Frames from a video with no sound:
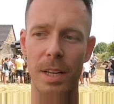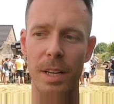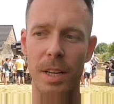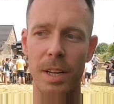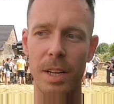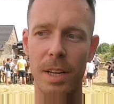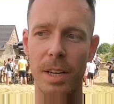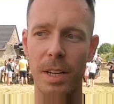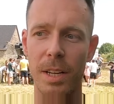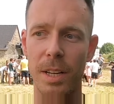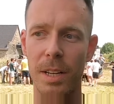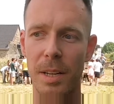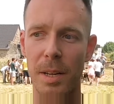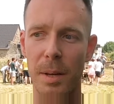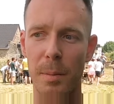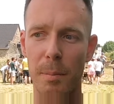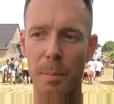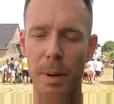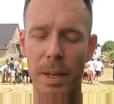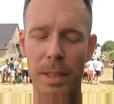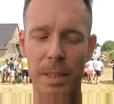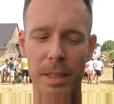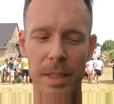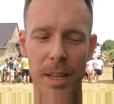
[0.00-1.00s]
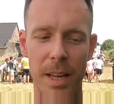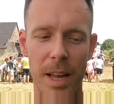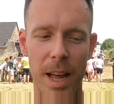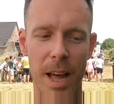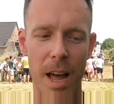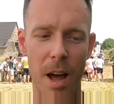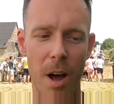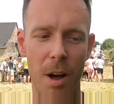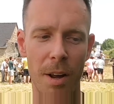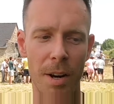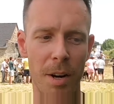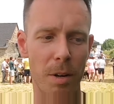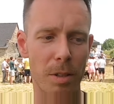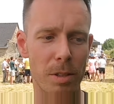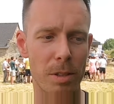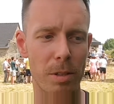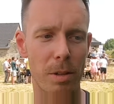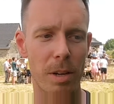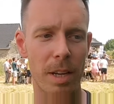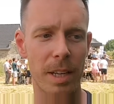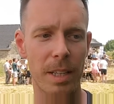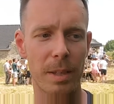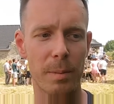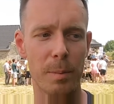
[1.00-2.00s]
uh, but and
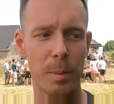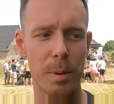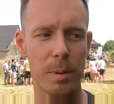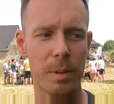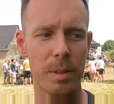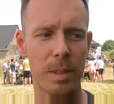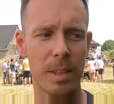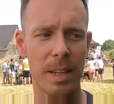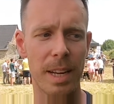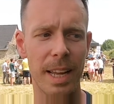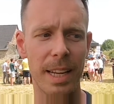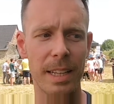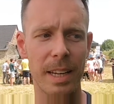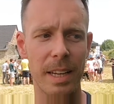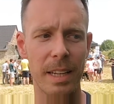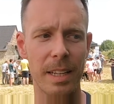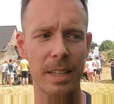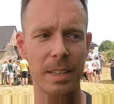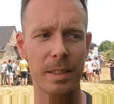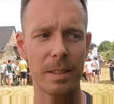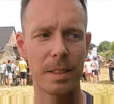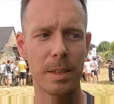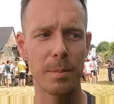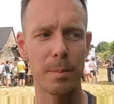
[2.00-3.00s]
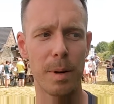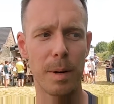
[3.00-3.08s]
also like lately the,